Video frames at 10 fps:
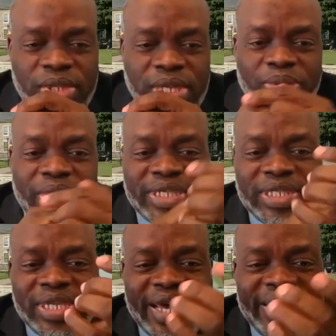and I'm
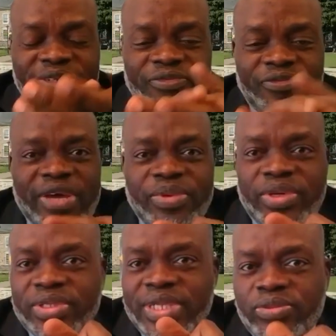guessing 95,
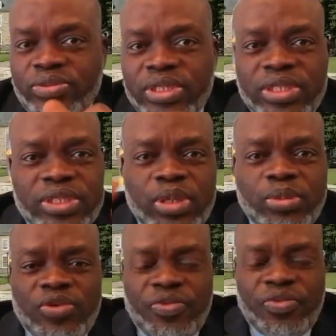because I could see some
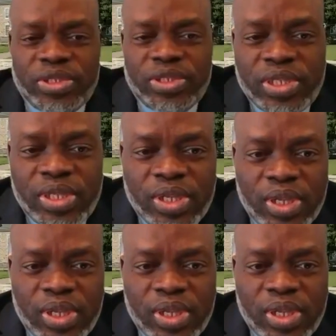of us